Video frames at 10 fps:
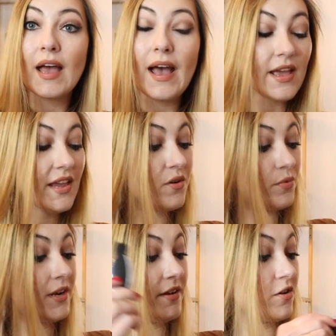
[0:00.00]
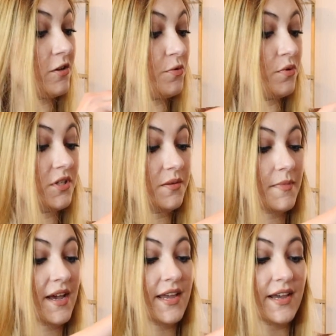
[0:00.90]
I will not put
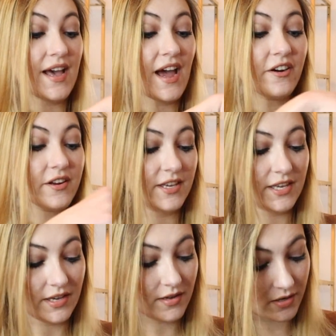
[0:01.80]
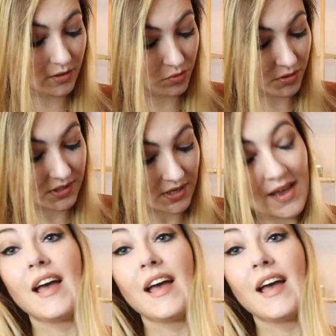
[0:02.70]
my car key loose.